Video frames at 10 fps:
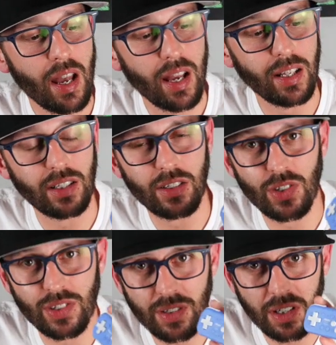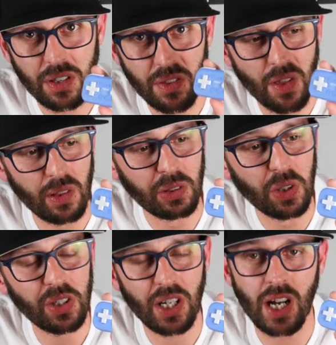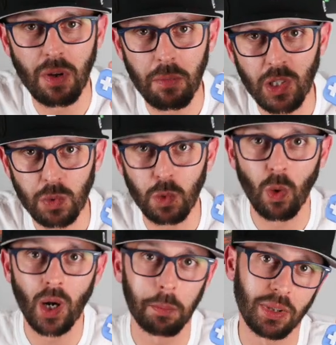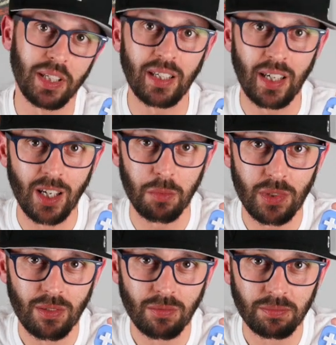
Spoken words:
and just the look of it makes me want to play games.